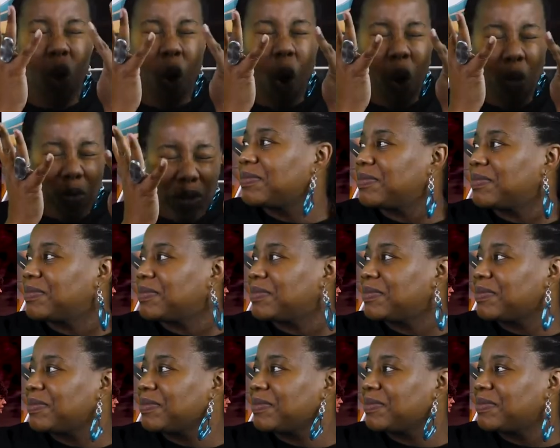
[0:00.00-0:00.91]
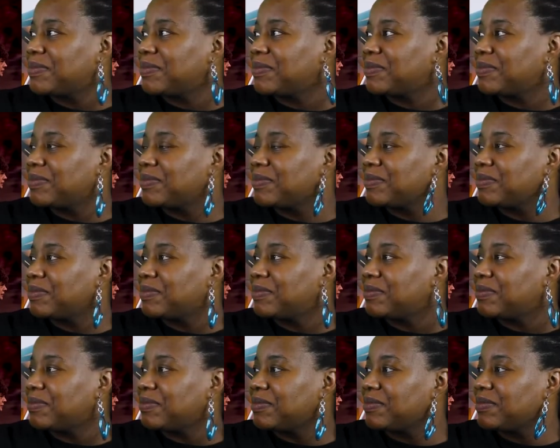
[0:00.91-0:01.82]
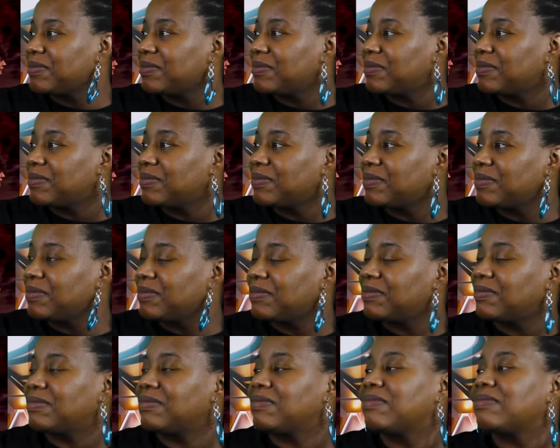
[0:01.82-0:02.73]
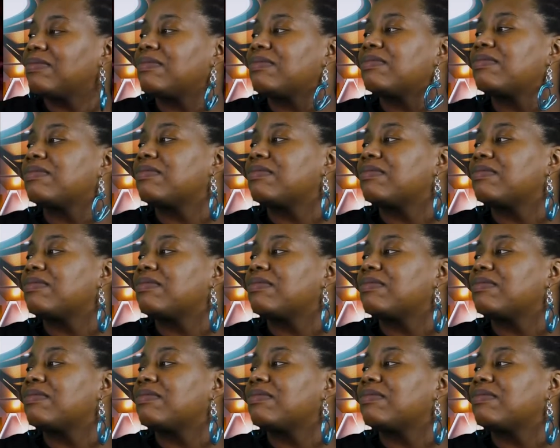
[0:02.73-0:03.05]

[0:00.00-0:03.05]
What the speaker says: [no speech]